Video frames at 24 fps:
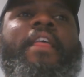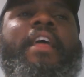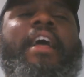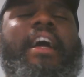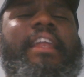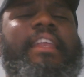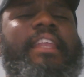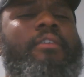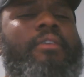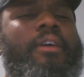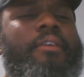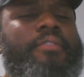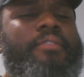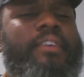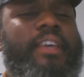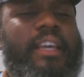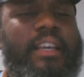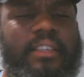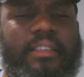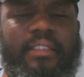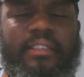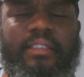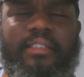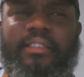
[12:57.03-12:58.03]
Now I've
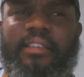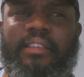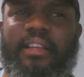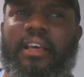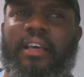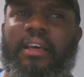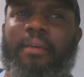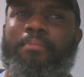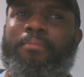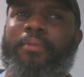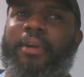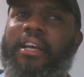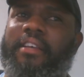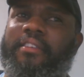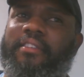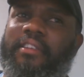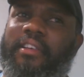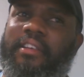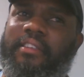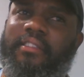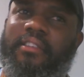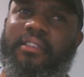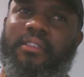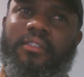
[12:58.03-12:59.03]
gained
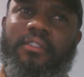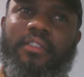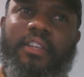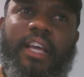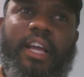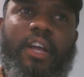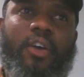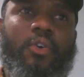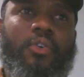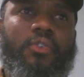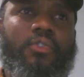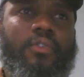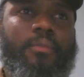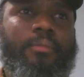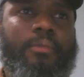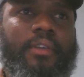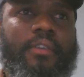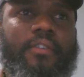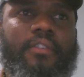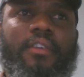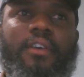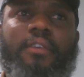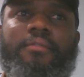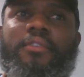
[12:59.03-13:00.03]
priceless skills like customer
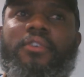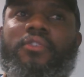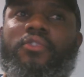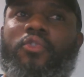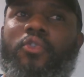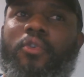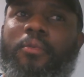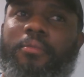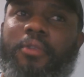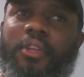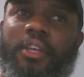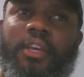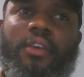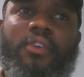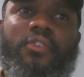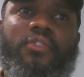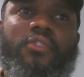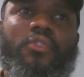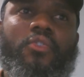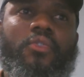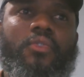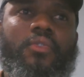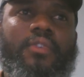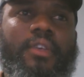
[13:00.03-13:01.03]
service,
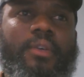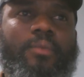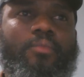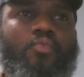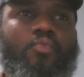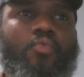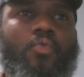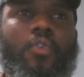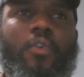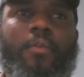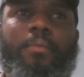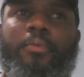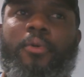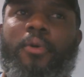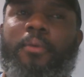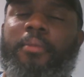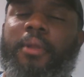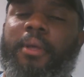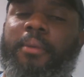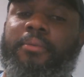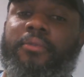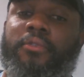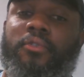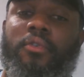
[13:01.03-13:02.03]
communication, teamwork,
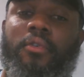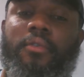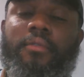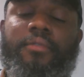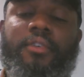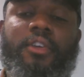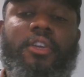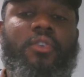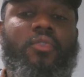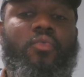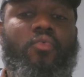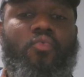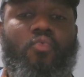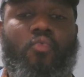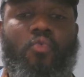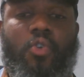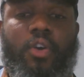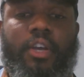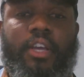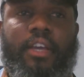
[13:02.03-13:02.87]
problem solving, work